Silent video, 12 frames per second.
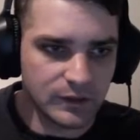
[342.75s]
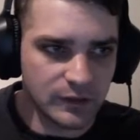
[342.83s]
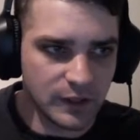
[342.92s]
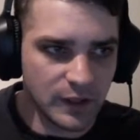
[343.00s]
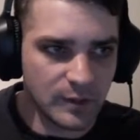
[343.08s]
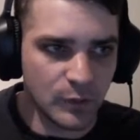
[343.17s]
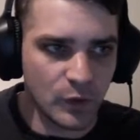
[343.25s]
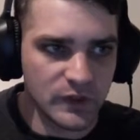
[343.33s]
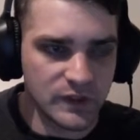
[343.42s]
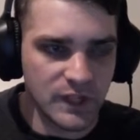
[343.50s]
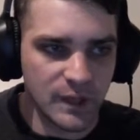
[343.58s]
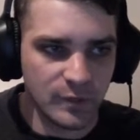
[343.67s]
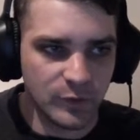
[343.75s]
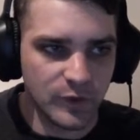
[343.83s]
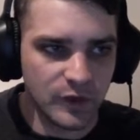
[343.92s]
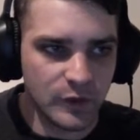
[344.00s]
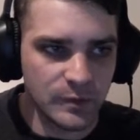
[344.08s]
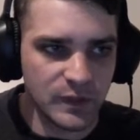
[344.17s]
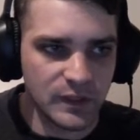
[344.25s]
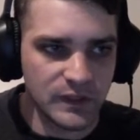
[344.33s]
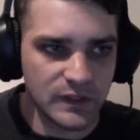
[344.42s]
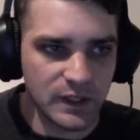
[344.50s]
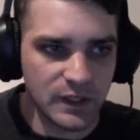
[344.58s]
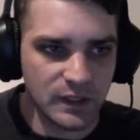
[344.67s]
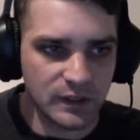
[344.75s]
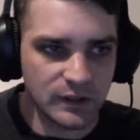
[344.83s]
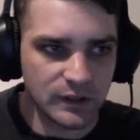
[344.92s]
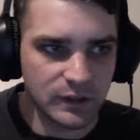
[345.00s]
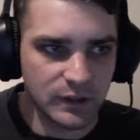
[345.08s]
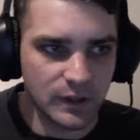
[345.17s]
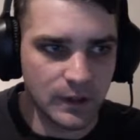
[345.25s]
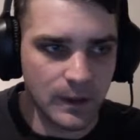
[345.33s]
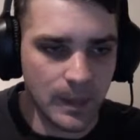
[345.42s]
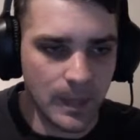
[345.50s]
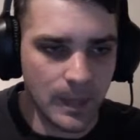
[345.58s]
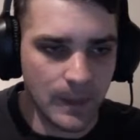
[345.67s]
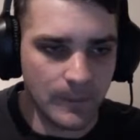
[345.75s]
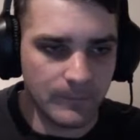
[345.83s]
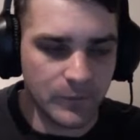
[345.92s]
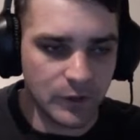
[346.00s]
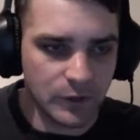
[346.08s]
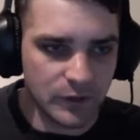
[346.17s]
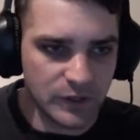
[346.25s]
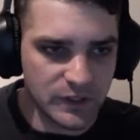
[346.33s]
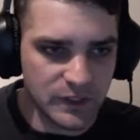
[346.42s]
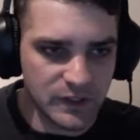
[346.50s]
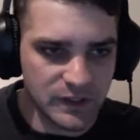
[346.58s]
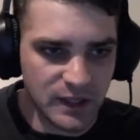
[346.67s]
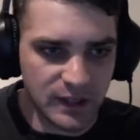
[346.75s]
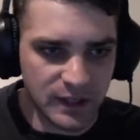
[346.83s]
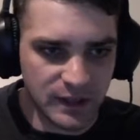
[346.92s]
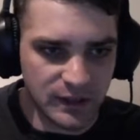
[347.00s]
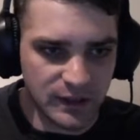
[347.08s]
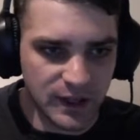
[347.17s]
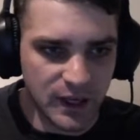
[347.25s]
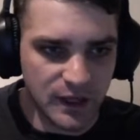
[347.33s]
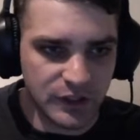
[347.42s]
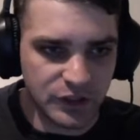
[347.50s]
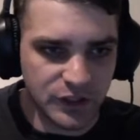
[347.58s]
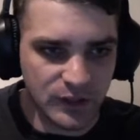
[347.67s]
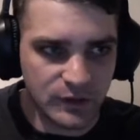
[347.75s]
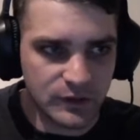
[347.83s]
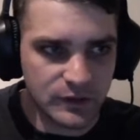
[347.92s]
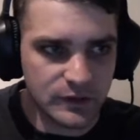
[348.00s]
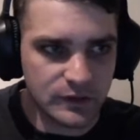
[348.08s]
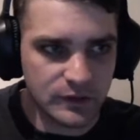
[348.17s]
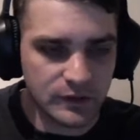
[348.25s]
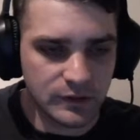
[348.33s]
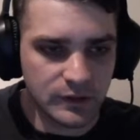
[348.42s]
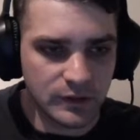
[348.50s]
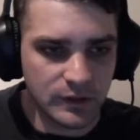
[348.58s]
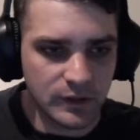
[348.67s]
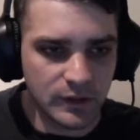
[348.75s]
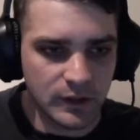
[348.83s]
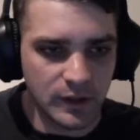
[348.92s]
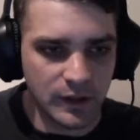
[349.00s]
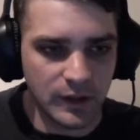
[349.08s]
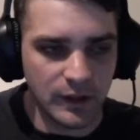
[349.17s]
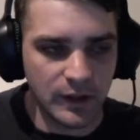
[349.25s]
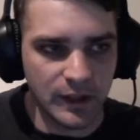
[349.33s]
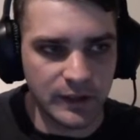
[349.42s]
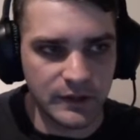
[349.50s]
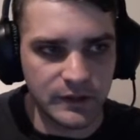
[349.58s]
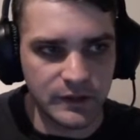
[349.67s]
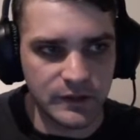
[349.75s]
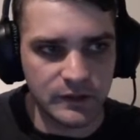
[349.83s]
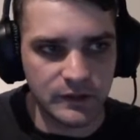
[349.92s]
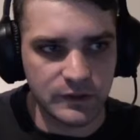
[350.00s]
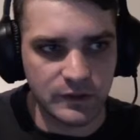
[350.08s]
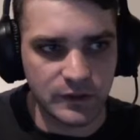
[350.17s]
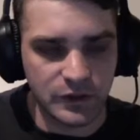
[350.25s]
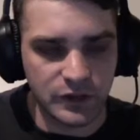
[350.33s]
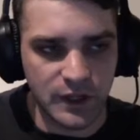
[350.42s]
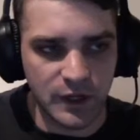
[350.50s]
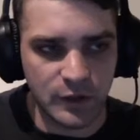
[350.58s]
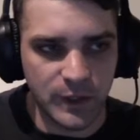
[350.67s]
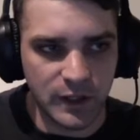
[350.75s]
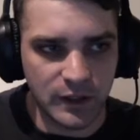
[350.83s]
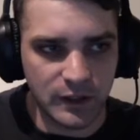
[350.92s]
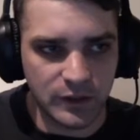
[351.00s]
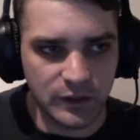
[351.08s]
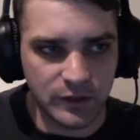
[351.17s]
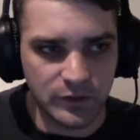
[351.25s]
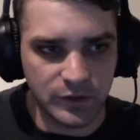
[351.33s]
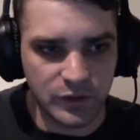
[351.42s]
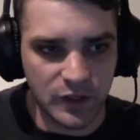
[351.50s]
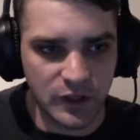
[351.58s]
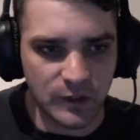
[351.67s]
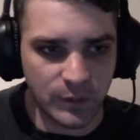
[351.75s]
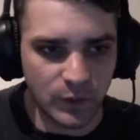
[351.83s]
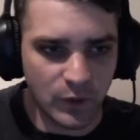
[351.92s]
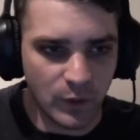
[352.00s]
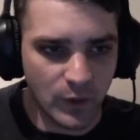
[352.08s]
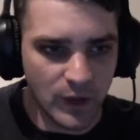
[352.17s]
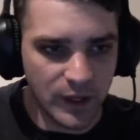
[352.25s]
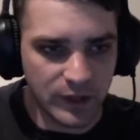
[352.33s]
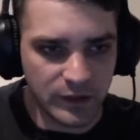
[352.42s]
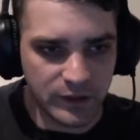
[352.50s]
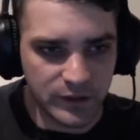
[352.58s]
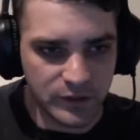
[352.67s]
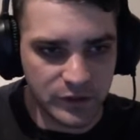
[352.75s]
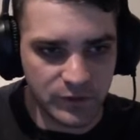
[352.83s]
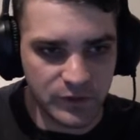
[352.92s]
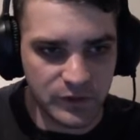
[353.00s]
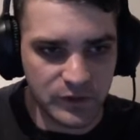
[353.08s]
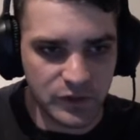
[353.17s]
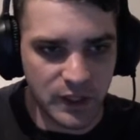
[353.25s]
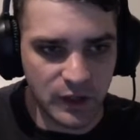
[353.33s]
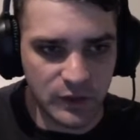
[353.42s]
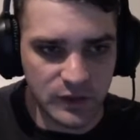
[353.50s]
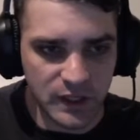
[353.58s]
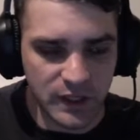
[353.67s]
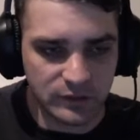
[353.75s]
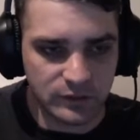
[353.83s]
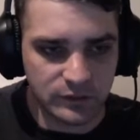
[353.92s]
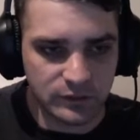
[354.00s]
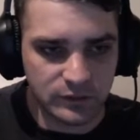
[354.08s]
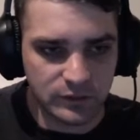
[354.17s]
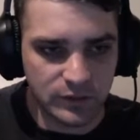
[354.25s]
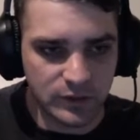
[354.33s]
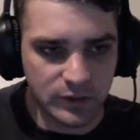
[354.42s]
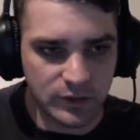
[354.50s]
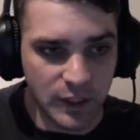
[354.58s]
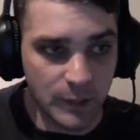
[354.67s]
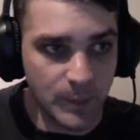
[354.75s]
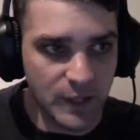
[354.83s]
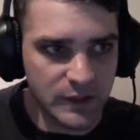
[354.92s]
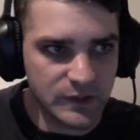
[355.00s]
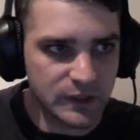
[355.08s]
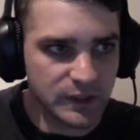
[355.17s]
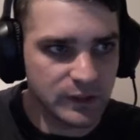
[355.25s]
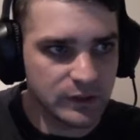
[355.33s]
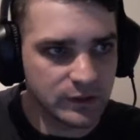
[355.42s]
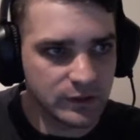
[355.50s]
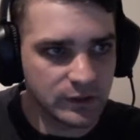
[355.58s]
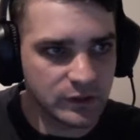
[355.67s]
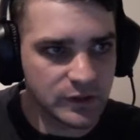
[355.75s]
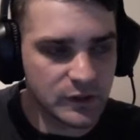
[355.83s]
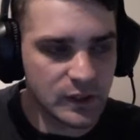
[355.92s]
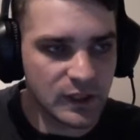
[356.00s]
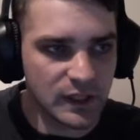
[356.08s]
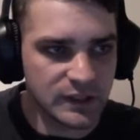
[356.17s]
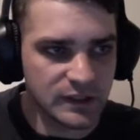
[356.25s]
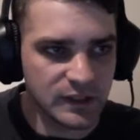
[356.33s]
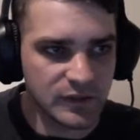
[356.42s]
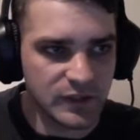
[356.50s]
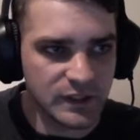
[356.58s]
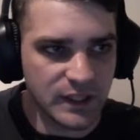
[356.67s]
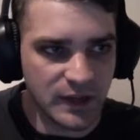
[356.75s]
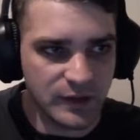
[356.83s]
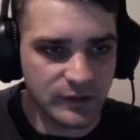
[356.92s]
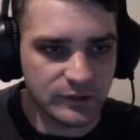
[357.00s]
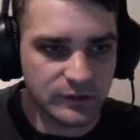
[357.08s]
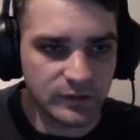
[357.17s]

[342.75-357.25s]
Nothing more to say. But if we use a bit of sun, you can see you're starting to get the hard shadows. And the shadow meter, if you turn it up all the way, it softens the shadows out immensely. So I like to leave it down.